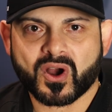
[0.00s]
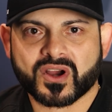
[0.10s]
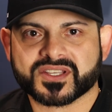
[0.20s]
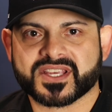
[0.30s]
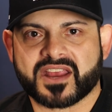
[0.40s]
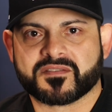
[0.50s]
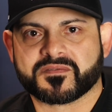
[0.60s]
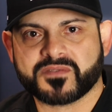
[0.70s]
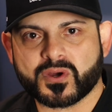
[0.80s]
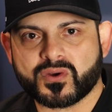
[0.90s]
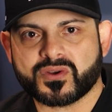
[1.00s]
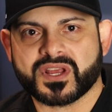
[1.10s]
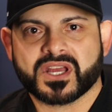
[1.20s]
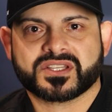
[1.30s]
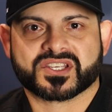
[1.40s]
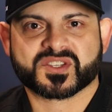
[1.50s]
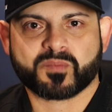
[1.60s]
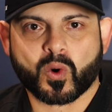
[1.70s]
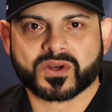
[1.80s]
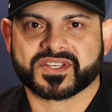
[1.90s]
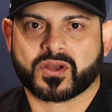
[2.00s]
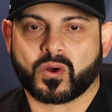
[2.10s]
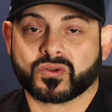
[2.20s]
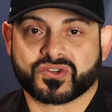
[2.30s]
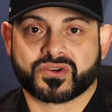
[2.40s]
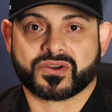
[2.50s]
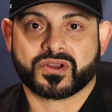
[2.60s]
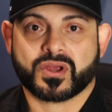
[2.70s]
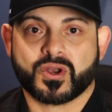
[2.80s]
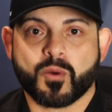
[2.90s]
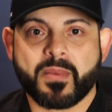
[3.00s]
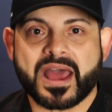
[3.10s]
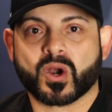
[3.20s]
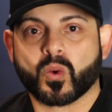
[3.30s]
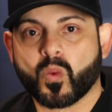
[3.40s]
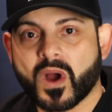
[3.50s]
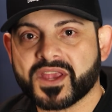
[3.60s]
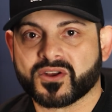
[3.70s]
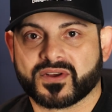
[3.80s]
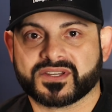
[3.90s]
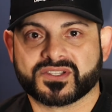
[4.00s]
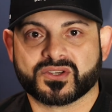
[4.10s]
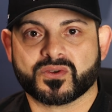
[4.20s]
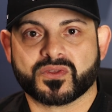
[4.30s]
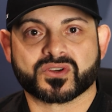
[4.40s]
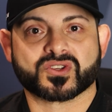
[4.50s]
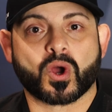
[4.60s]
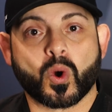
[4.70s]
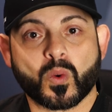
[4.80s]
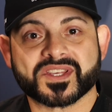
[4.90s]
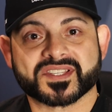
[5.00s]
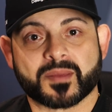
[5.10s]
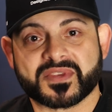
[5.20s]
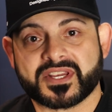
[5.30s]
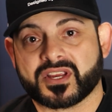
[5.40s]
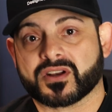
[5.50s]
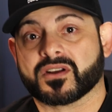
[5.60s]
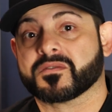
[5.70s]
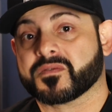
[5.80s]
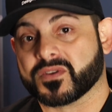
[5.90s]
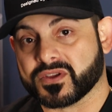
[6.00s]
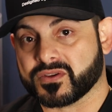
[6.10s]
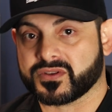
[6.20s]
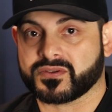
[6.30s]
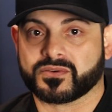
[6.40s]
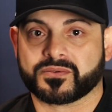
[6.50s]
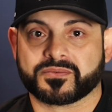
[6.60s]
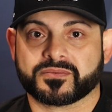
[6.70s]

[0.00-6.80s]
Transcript: parks and food to sports and culture. No matter what you're into, there's always something here for you to do.